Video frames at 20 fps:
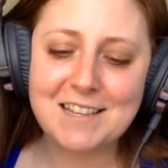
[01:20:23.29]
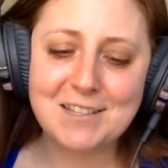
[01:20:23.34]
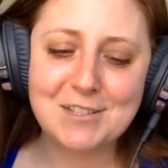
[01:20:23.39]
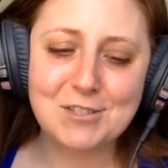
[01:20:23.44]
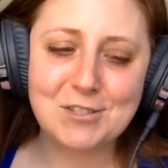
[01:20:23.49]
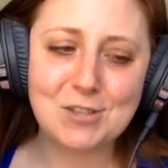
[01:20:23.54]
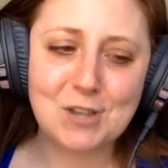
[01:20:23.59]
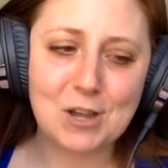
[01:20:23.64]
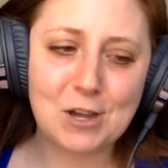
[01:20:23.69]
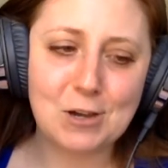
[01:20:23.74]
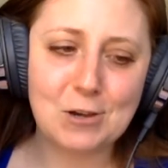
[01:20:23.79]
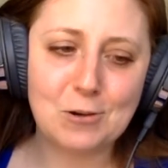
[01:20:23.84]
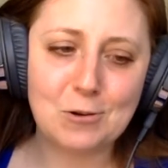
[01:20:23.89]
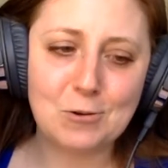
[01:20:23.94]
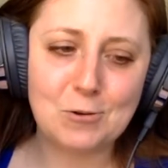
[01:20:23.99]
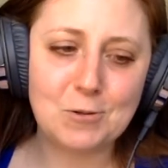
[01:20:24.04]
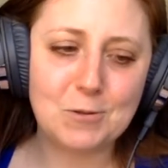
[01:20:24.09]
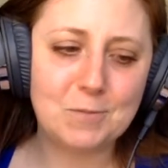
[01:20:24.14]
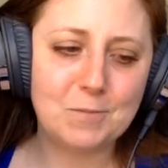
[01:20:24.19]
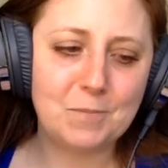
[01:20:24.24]

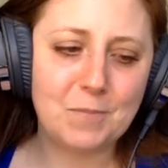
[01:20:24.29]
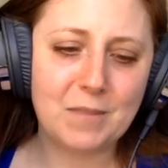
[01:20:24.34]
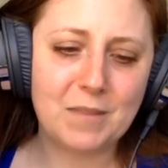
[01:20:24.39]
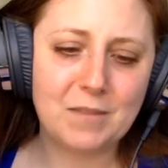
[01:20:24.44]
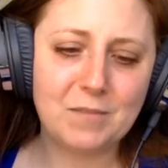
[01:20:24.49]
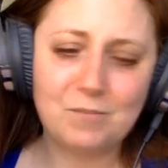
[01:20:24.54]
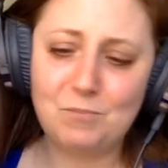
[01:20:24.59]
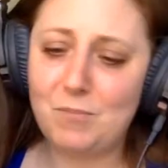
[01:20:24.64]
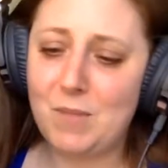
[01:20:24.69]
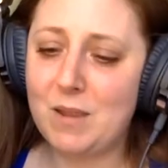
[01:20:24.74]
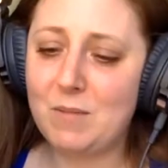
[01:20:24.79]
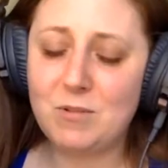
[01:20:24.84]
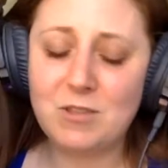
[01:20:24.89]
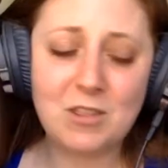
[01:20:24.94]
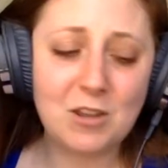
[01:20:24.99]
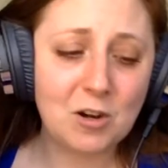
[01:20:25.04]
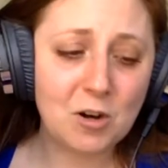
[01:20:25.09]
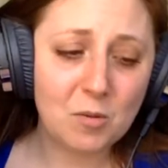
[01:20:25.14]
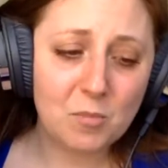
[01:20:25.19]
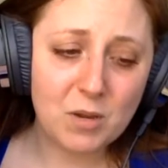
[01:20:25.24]
So maybe
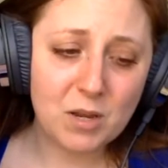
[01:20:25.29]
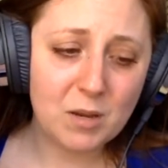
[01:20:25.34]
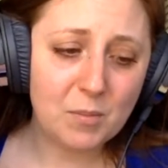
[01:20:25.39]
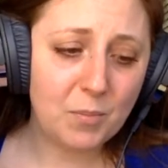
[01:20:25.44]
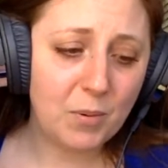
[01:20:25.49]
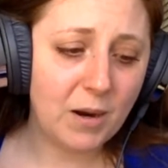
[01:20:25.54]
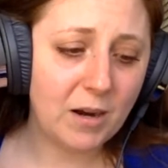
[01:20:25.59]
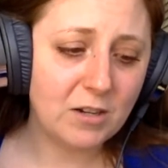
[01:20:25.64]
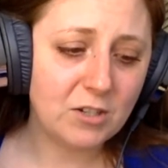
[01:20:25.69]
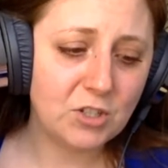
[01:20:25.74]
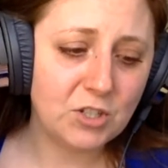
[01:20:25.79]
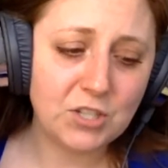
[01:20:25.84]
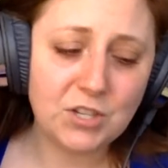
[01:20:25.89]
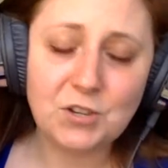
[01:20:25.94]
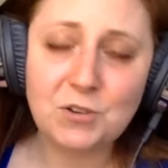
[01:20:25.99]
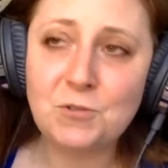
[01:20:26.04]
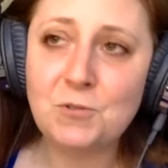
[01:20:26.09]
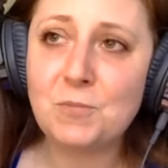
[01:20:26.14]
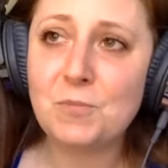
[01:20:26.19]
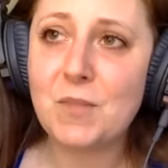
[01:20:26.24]
there will be a part
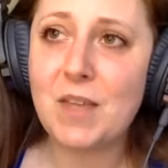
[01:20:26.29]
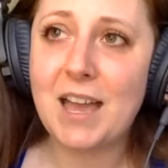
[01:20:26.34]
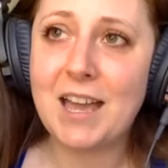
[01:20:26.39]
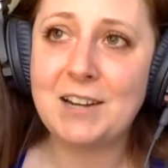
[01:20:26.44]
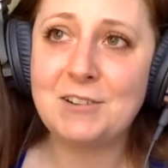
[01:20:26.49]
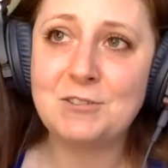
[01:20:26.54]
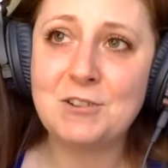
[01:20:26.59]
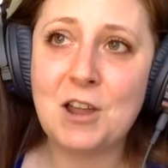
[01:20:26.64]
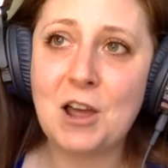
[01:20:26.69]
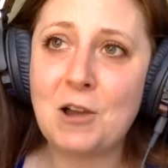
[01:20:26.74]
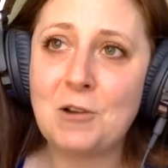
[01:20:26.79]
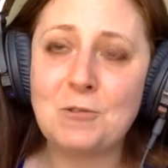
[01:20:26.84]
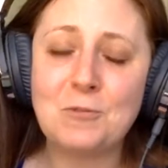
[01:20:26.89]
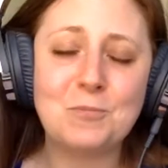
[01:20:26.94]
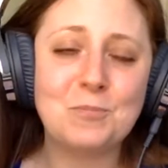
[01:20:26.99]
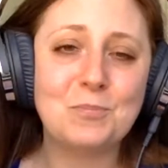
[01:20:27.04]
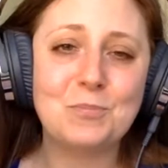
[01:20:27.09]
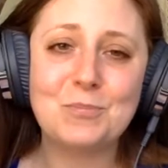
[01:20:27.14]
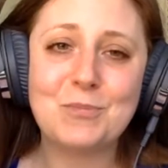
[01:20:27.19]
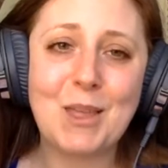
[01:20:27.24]
2. I don't
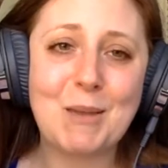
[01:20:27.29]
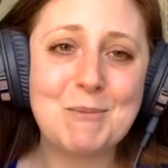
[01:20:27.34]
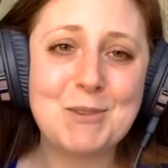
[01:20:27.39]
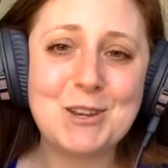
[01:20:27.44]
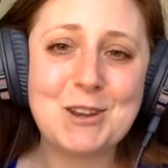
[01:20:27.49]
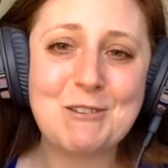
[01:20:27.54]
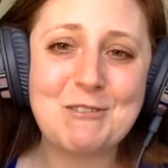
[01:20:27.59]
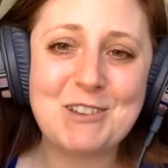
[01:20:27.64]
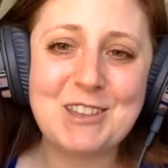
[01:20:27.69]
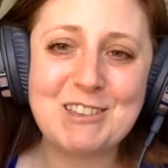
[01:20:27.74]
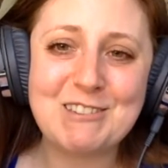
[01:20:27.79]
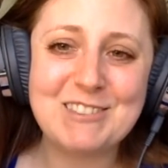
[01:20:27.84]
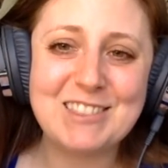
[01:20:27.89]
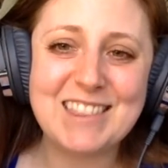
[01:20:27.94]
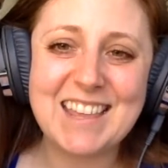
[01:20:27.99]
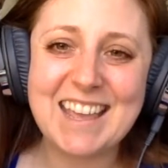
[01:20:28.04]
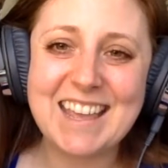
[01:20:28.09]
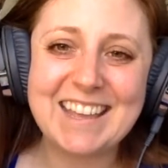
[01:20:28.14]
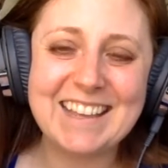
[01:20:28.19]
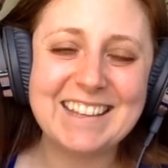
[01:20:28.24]
know. Let me know what you
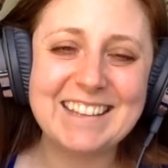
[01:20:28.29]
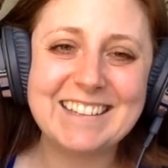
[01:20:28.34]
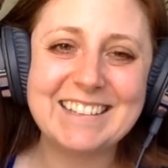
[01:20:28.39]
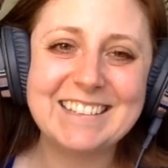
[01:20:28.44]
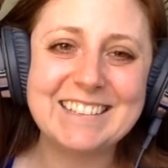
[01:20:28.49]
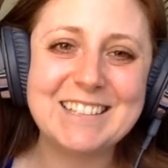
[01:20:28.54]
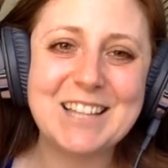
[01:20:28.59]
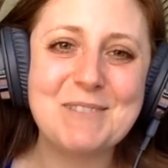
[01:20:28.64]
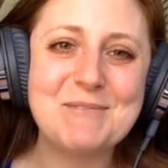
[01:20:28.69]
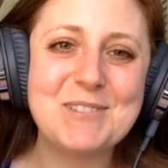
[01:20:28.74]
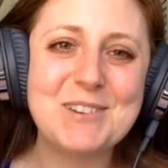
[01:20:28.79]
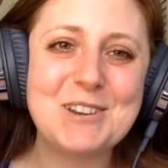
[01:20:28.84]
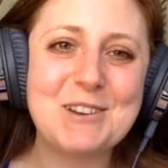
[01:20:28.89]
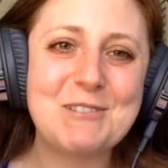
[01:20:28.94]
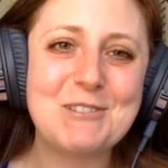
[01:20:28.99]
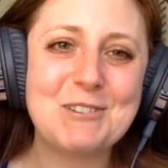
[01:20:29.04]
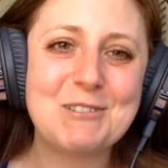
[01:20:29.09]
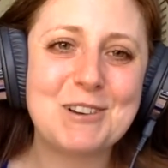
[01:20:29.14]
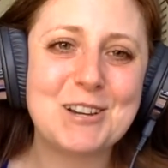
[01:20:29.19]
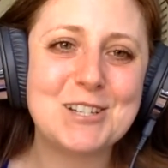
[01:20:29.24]
think. Let me know
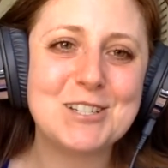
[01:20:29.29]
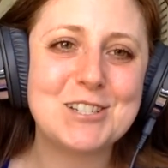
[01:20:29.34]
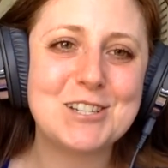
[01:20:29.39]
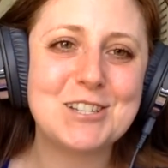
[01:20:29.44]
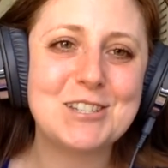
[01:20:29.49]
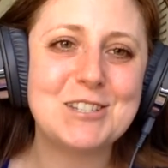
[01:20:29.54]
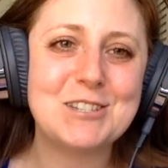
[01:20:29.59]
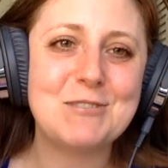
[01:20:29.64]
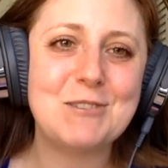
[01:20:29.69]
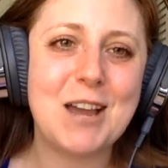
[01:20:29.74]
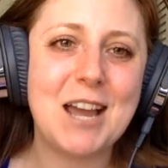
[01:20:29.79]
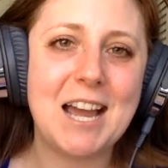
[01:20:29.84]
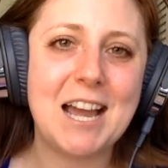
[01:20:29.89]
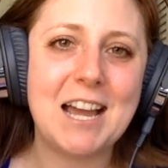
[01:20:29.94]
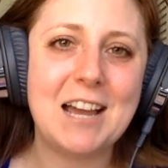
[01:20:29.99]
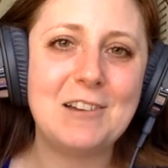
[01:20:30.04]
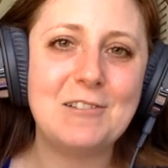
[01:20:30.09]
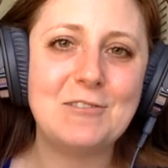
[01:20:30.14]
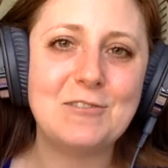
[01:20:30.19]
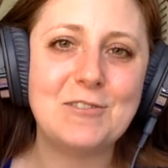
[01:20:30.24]
what questions you
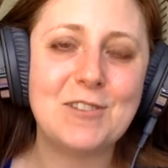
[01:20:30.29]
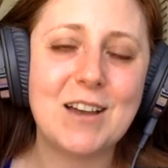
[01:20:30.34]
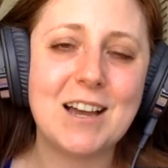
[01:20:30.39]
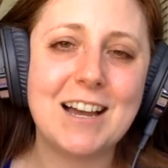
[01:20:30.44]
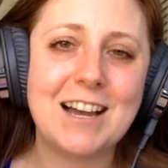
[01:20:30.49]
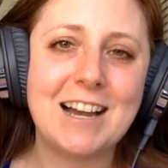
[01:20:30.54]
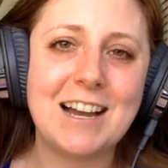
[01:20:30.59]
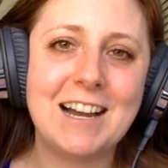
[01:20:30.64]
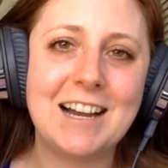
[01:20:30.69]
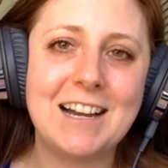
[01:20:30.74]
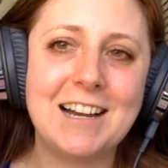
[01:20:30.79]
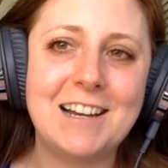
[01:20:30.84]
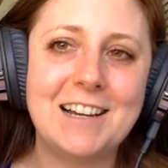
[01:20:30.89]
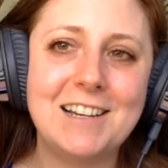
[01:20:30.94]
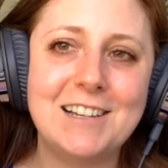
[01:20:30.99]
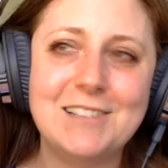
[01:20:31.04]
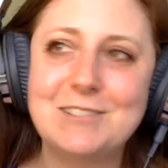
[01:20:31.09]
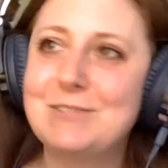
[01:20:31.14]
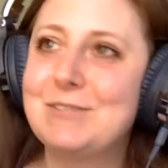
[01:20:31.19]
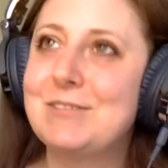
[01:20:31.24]
have.
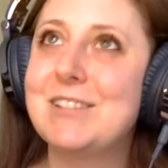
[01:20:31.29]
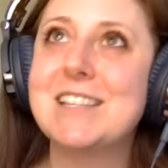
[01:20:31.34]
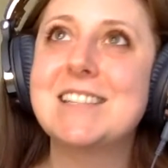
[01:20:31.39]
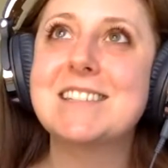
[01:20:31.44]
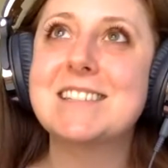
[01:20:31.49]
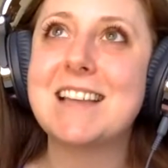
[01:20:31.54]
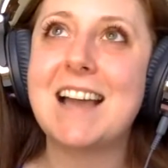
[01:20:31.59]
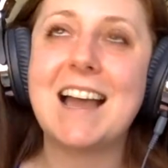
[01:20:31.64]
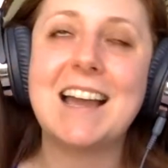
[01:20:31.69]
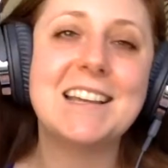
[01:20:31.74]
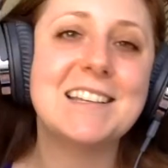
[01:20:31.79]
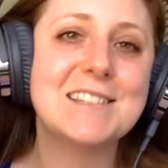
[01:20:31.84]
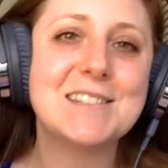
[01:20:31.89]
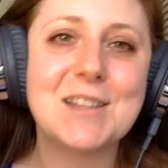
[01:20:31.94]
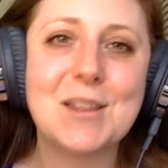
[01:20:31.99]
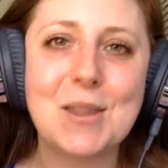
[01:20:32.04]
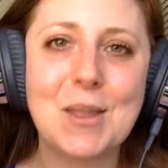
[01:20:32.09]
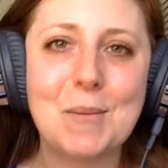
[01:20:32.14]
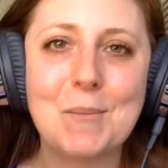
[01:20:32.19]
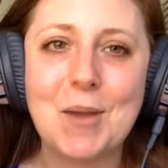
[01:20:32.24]
The sky is
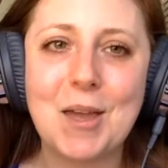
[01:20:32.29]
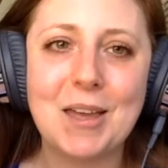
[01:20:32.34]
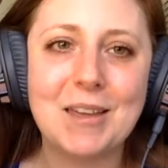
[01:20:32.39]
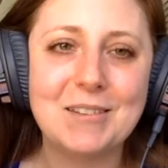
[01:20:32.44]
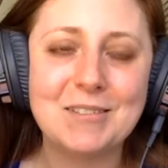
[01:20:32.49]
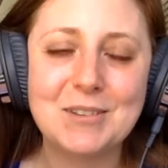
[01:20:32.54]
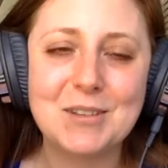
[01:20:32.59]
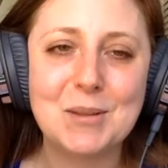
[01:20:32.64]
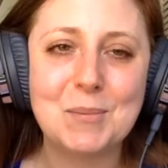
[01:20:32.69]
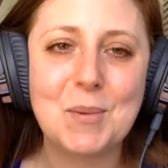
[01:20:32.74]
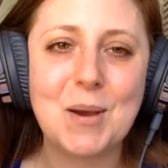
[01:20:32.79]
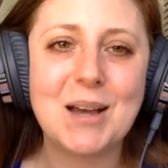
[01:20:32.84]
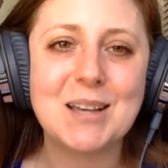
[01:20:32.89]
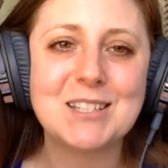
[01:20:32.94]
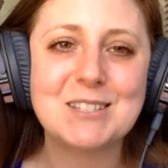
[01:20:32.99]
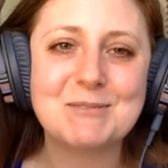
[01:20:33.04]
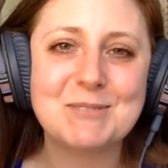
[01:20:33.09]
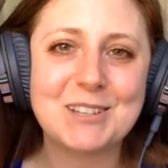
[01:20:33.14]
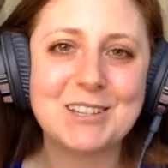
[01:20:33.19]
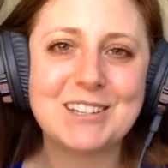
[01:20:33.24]
the limit. The
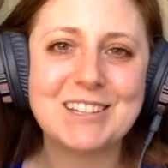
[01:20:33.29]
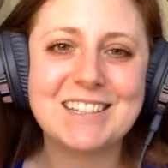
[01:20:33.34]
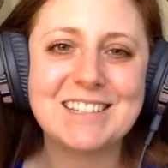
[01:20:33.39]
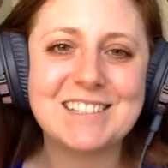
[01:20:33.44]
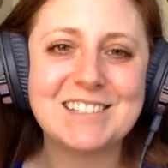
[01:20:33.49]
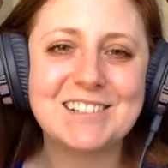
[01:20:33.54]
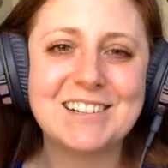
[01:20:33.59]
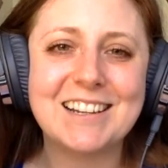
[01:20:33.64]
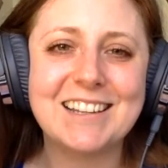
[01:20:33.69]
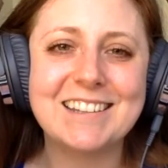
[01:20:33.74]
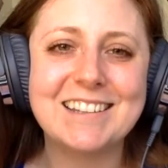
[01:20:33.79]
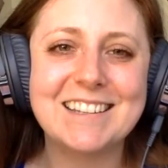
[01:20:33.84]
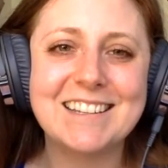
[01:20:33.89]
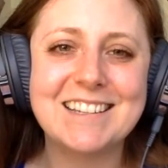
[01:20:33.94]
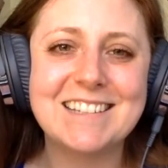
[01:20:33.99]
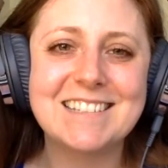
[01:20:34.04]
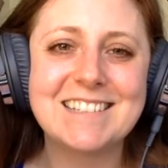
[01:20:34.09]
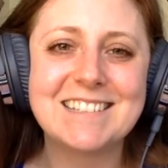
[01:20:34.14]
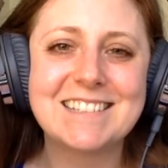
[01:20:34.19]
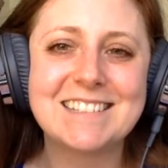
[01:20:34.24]
possibilities are
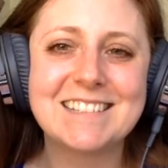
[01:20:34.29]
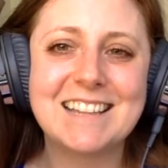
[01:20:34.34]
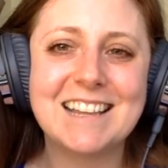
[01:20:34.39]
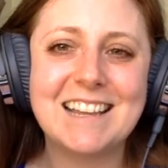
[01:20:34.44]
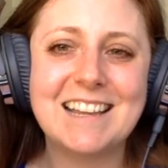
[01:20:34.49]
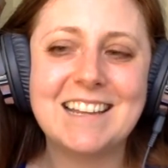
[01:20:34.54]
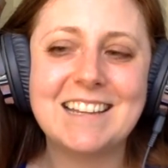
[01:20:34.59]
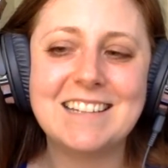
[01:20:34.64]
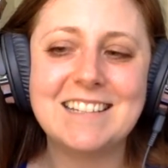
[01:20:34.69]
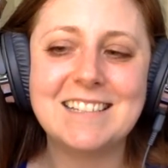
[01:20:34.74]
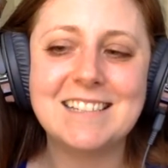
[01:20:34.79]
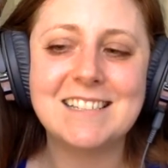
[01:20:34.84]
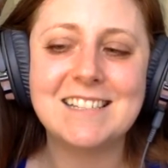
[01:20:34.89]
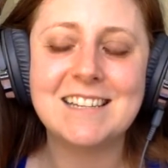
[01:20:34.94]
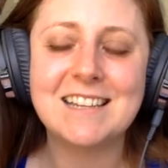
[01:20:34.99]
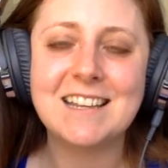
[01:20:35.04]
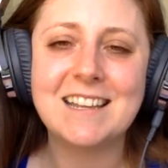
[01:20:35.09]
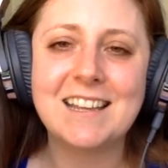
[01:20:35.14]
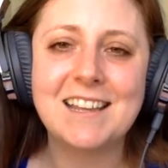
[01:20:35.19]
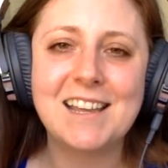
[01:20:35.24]
endless. And
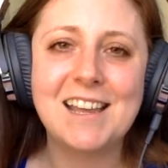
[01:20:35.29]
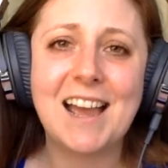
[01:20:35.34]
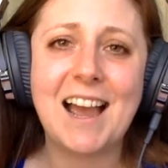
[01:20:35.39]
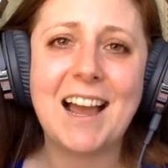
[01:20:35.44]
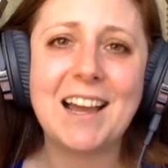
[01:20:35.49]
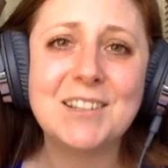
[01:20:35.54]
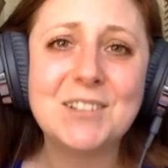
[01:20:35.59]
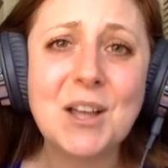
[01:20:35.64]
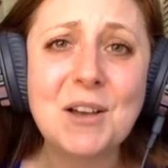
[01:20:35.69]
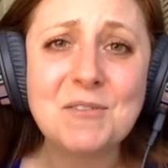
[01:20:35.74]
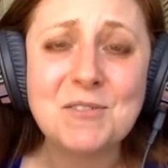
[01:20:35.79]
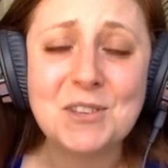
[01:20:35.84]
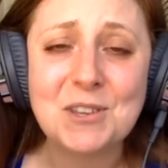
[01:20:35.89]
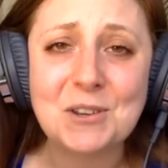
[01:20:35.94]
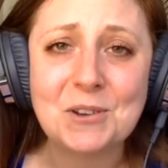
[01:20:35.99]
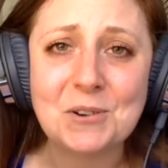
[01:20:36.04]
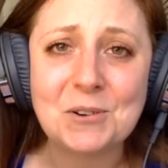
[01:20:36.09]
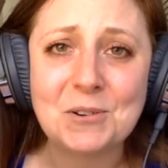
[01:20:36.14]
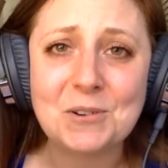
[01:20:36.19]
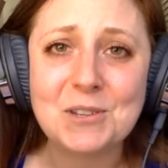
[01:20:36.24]
I love
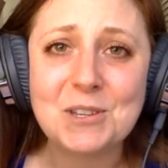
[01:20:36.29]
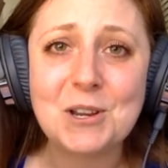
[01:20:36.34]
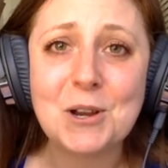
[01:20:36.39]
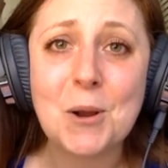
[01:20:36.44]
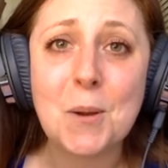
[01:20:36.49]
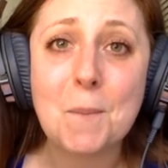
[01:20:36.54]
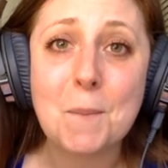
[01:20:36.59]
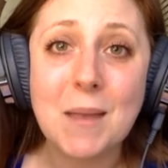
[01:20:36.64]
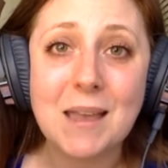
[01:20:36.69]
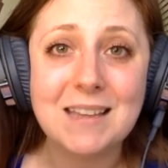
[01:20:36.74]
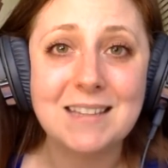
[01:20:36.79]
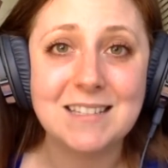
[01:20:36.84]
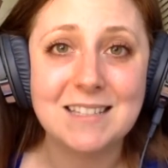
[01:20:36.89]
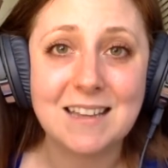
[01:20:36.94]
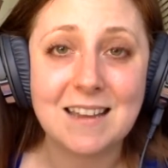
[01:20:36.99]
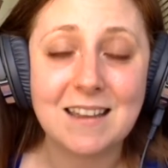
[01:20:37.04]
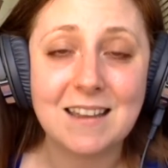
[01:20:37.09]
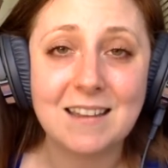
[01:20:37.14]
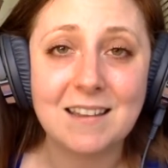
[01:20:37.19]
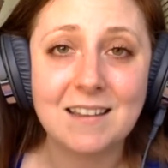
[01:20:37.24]
you. You're
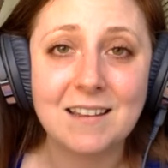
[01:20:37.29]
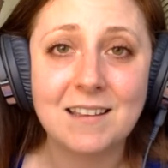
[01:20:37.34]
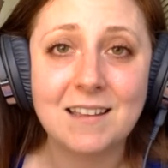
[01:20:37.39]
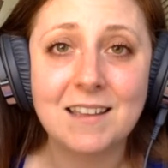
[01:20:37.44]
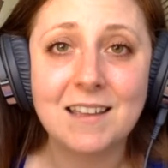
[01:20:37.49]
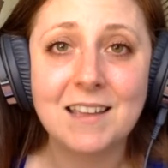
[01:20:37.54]
amazing.